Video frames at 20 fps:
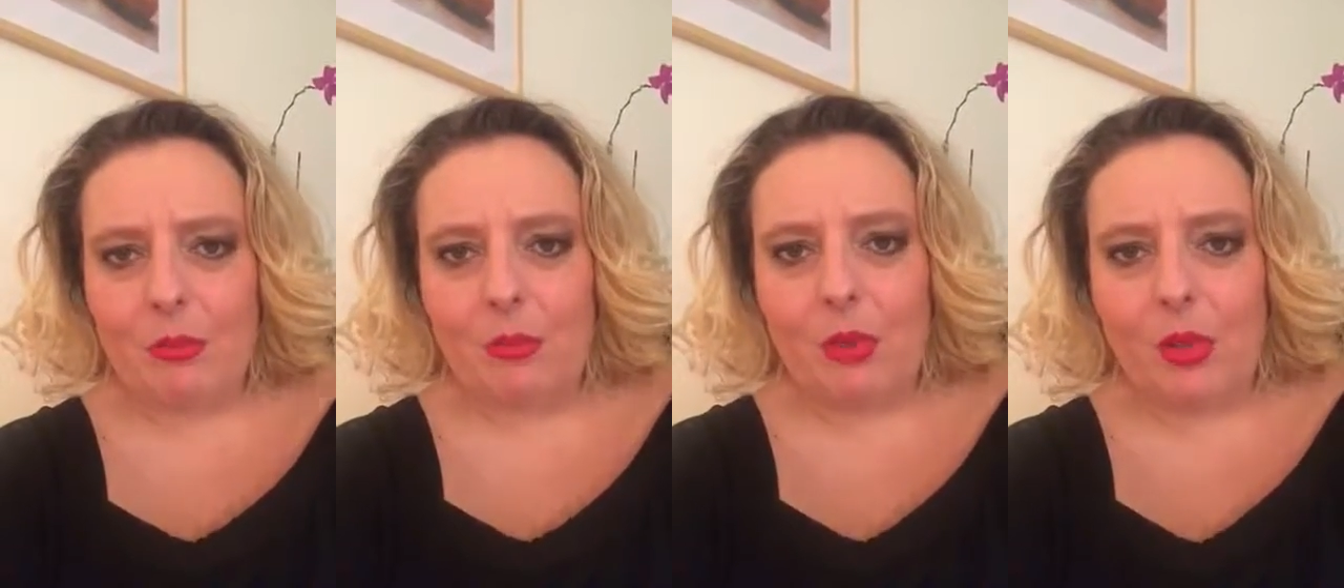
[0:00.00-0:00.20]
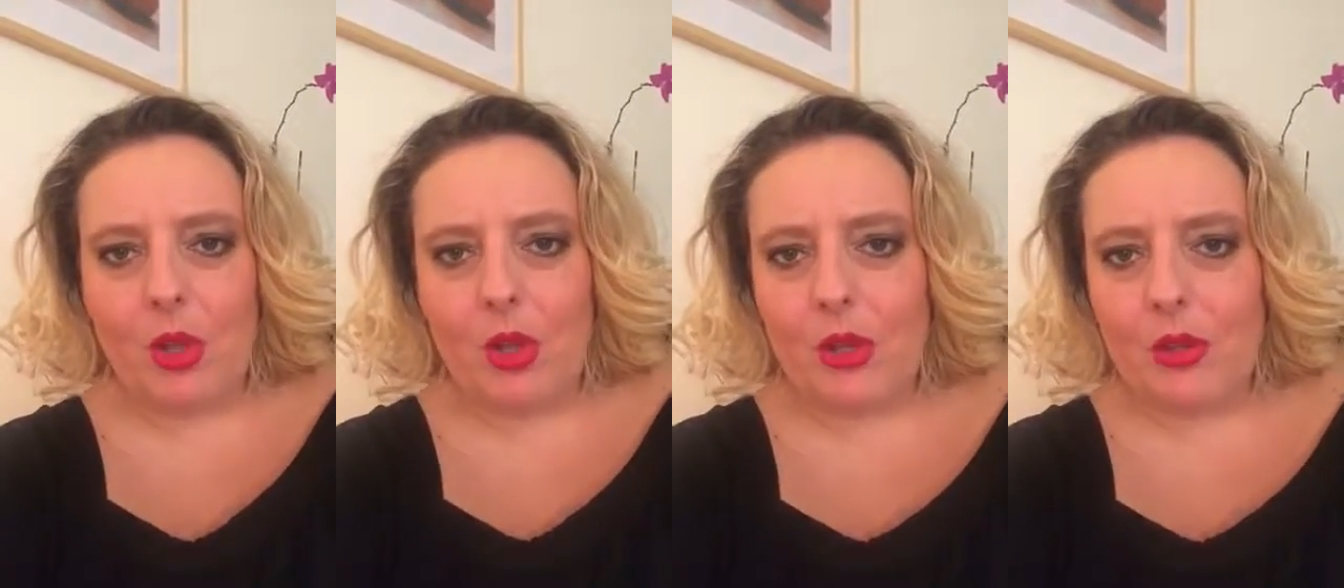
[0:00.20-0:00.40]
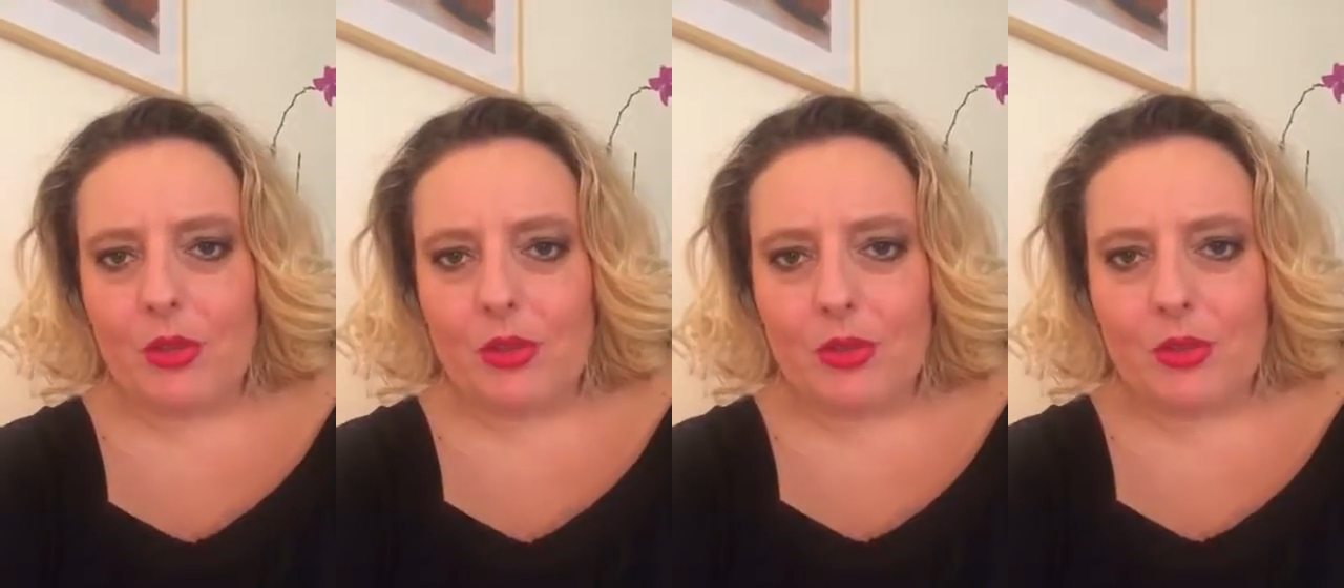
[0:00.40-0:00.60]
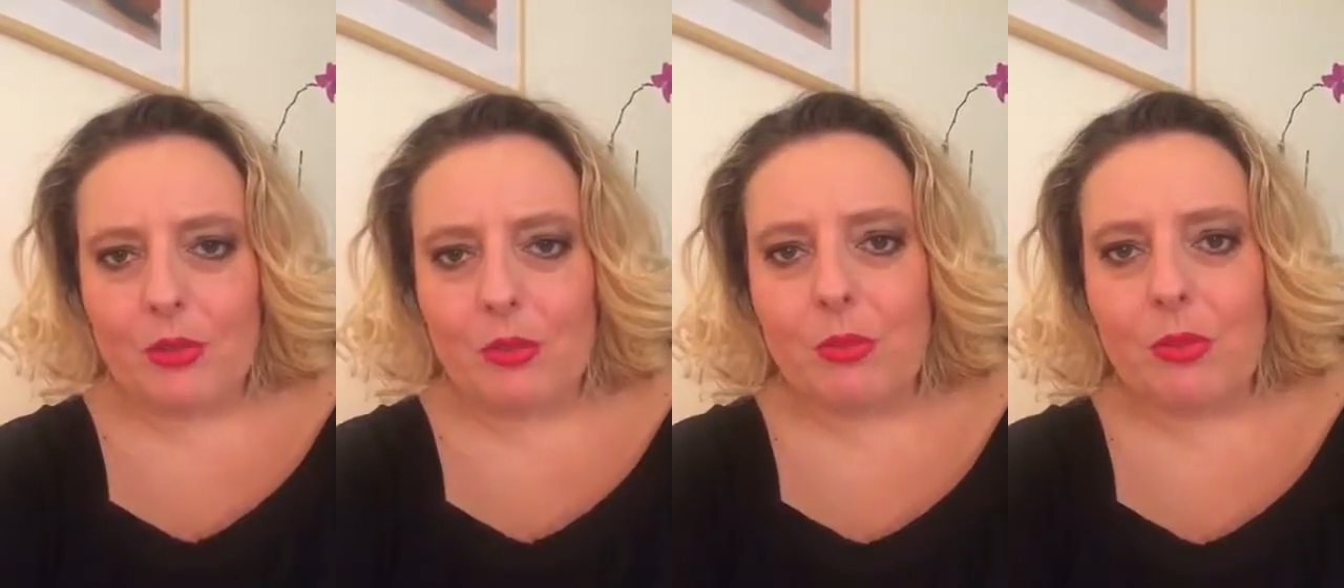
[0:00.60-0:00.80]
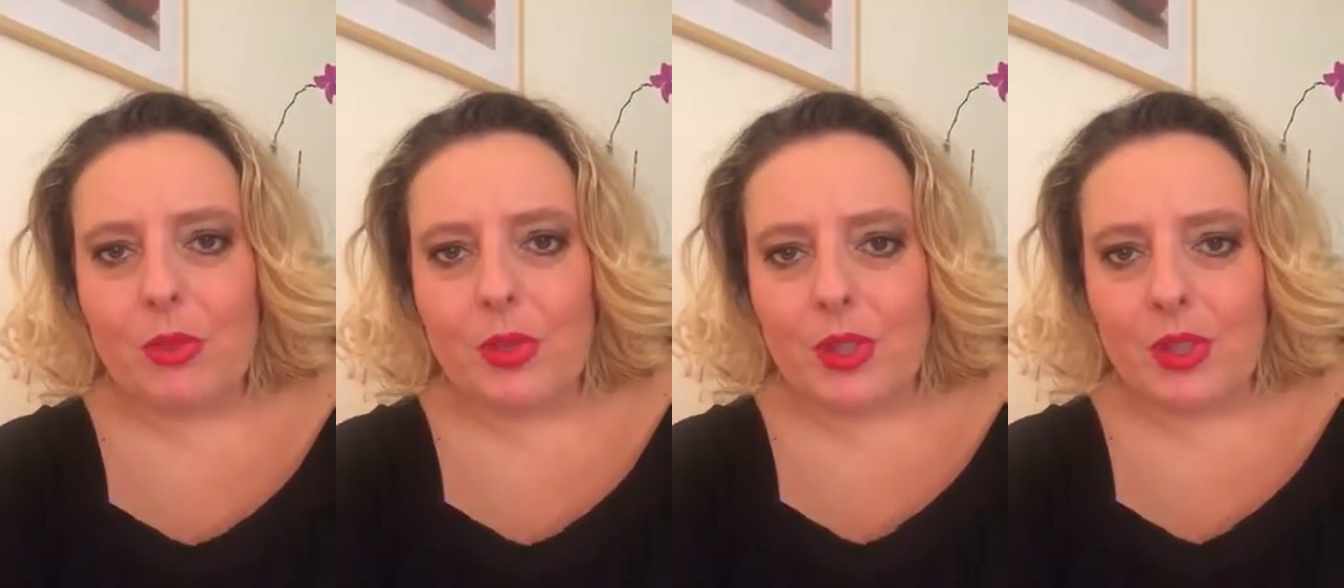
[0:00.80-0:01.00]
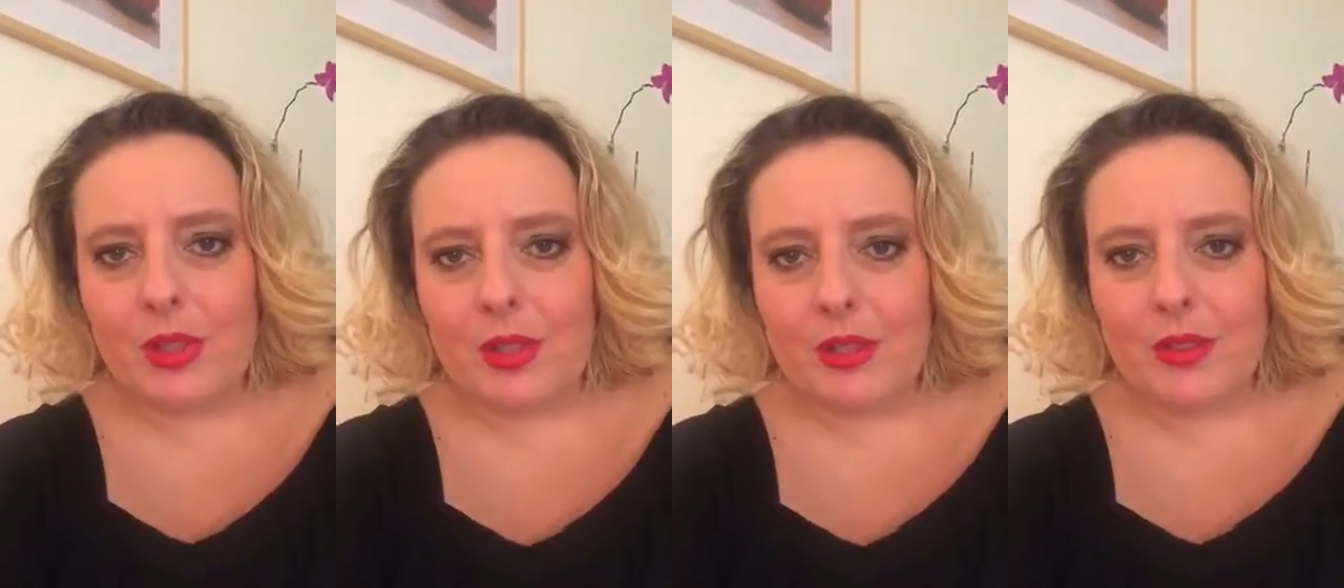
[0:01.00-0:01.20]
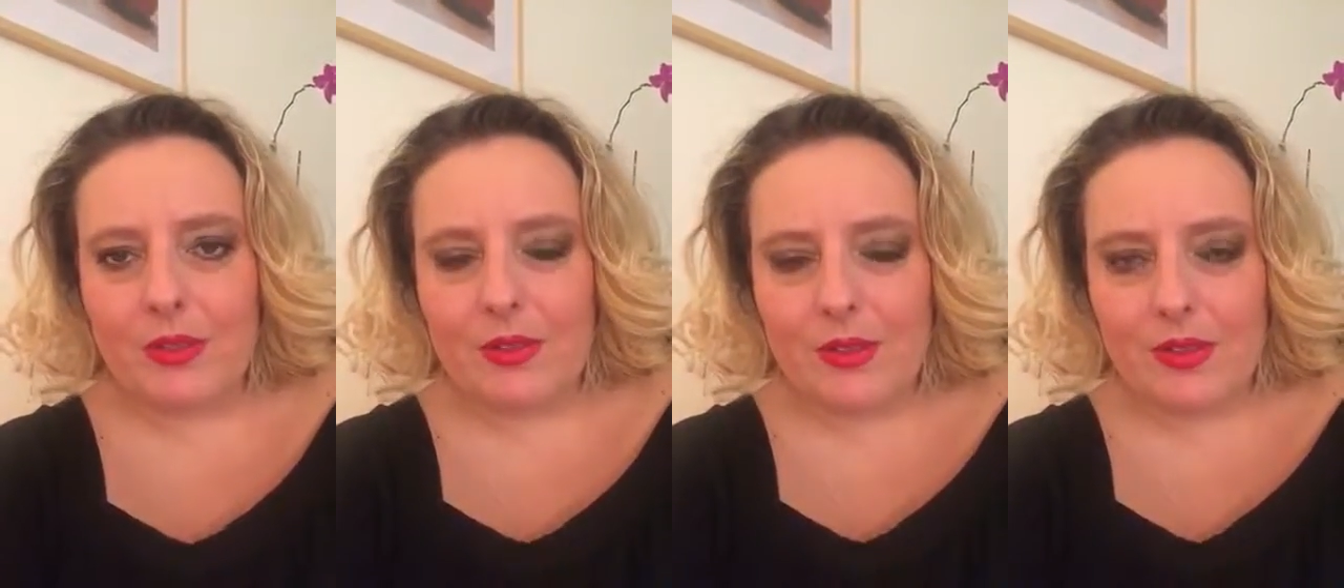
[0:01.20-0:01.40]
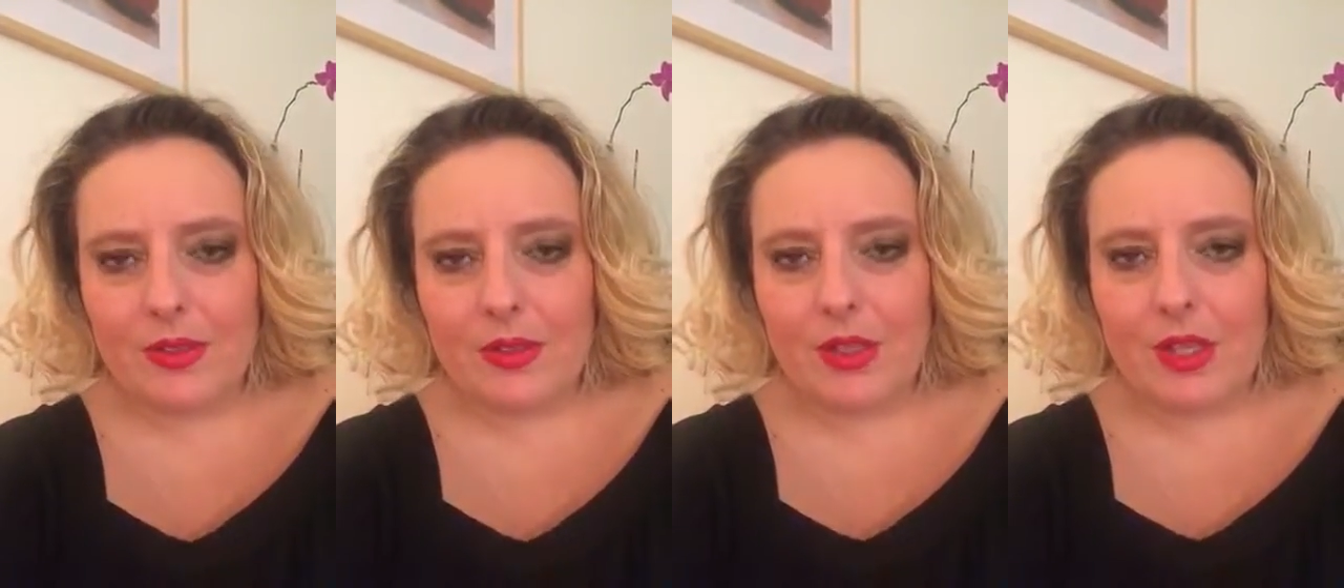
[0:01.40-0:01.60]
blocks to
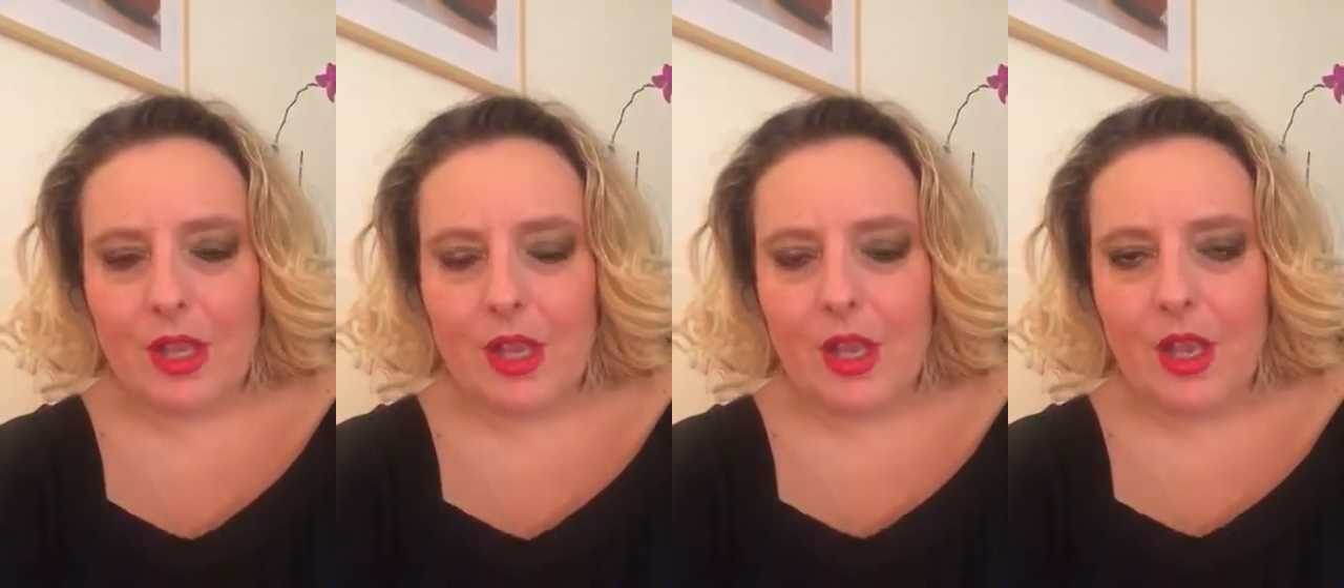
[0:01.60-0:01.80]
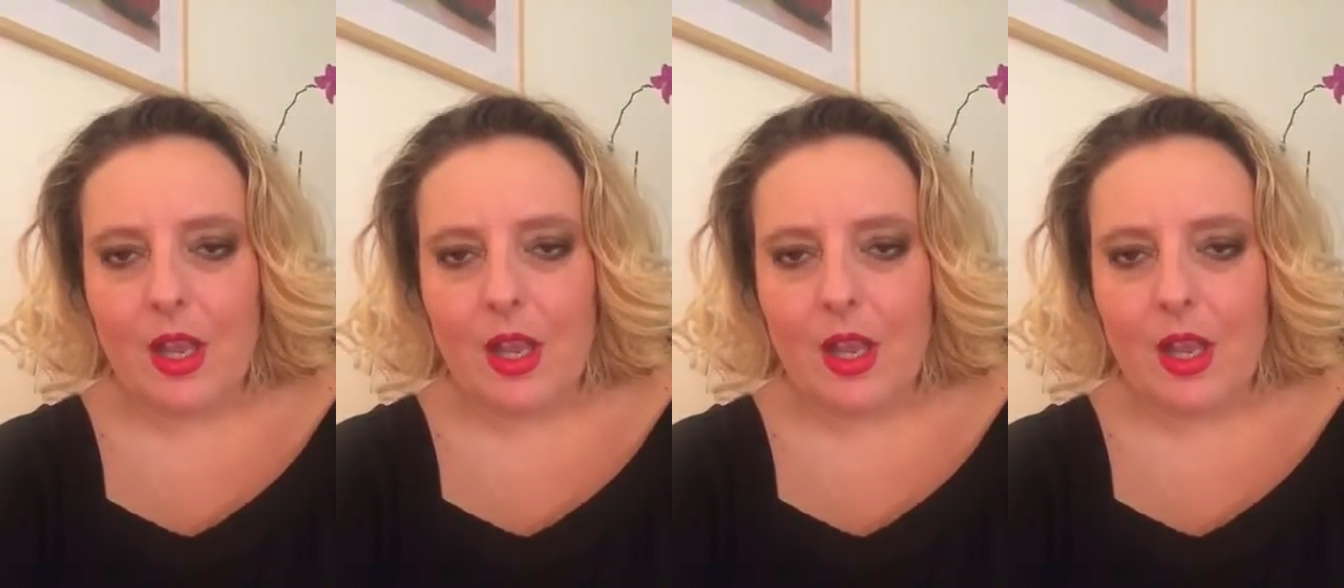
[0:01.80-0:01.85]
brilliance,